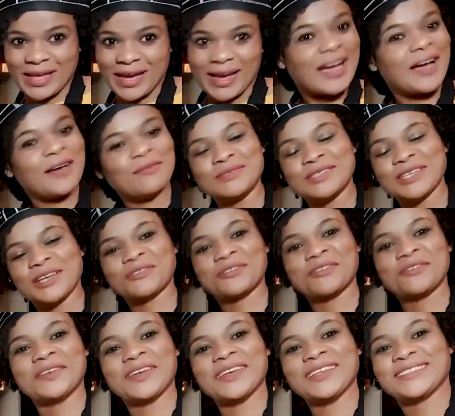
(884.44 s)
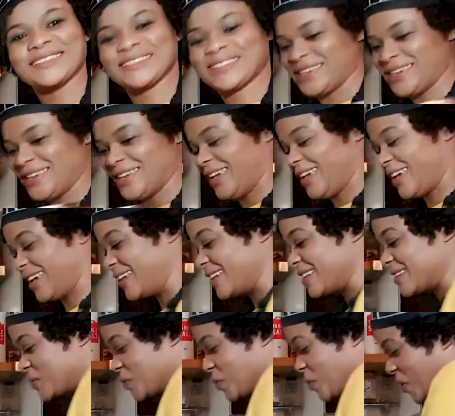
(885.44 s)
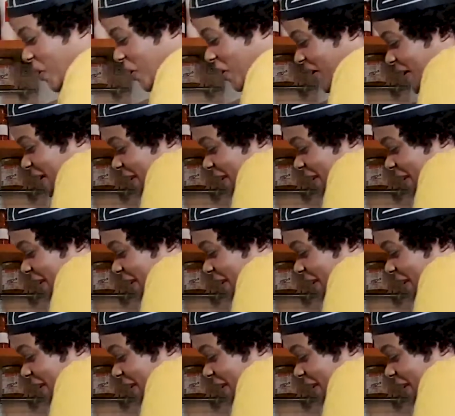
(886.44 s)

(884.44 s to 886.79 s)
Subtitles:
that comes out of it is what